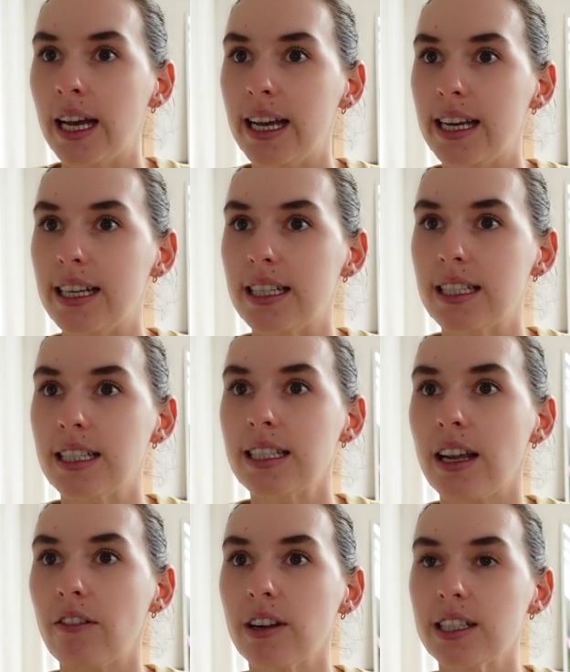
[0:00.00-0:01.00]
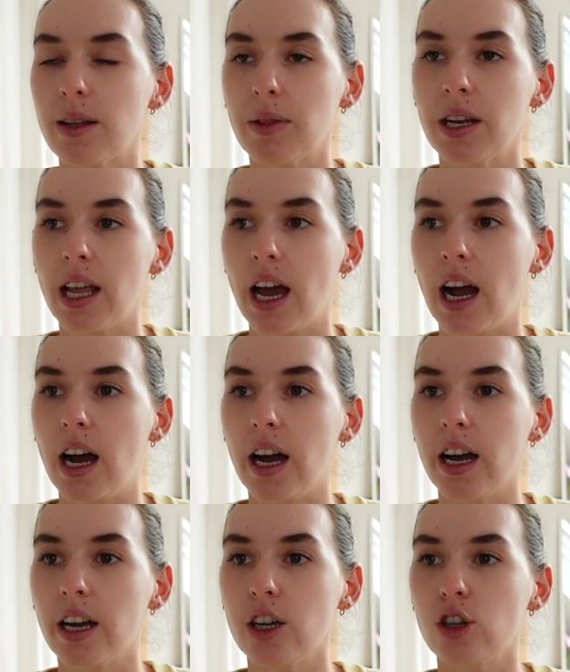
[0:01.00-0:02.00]
is definitely something that
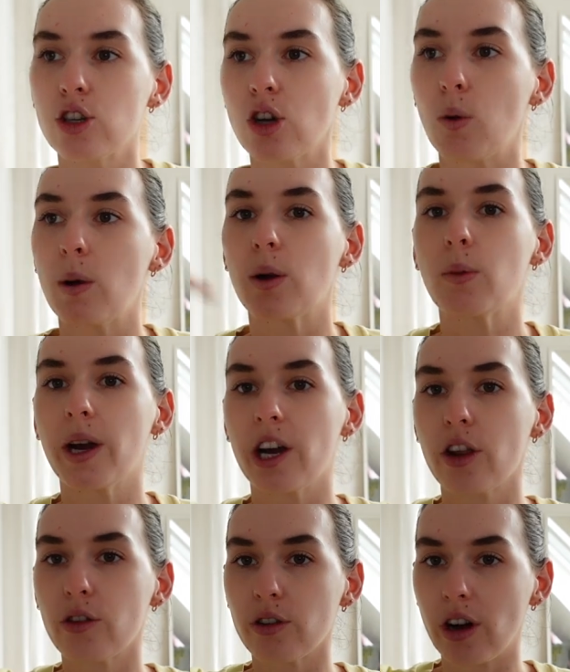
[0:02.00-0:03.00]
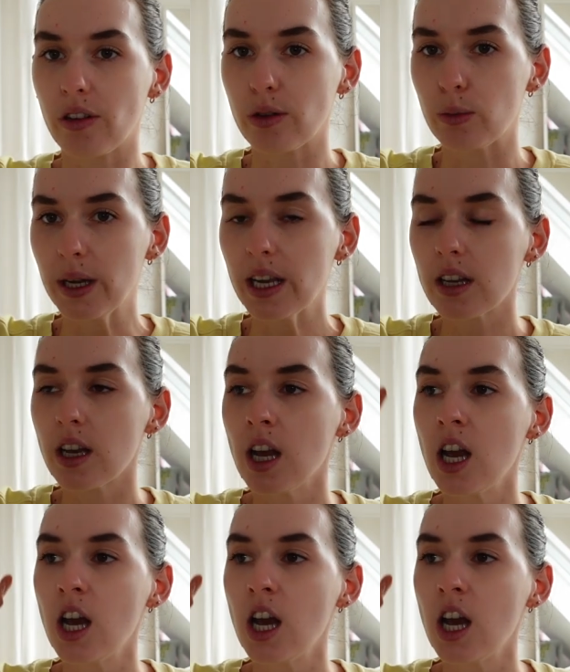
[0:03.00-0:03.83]
I don't wanna wear throughout the week.